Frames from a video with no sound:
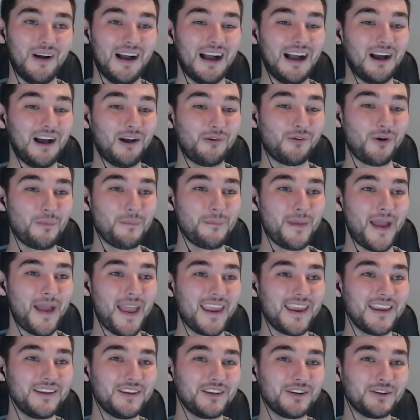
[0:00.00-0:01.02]
Wow,
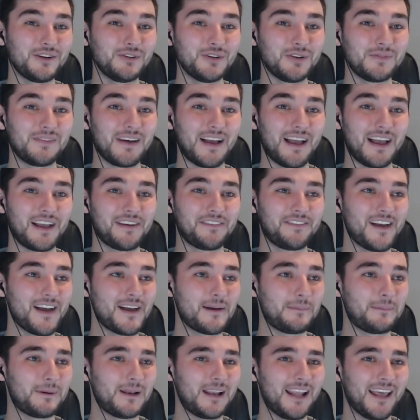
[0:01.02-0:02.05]
Romania up there,
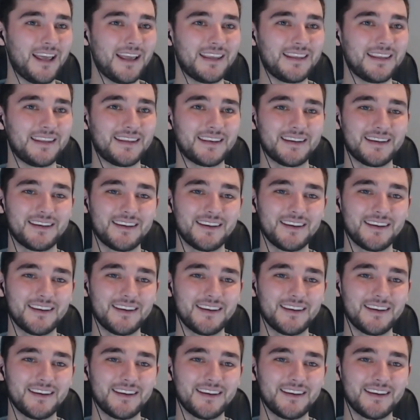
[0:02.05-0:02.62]
fair play.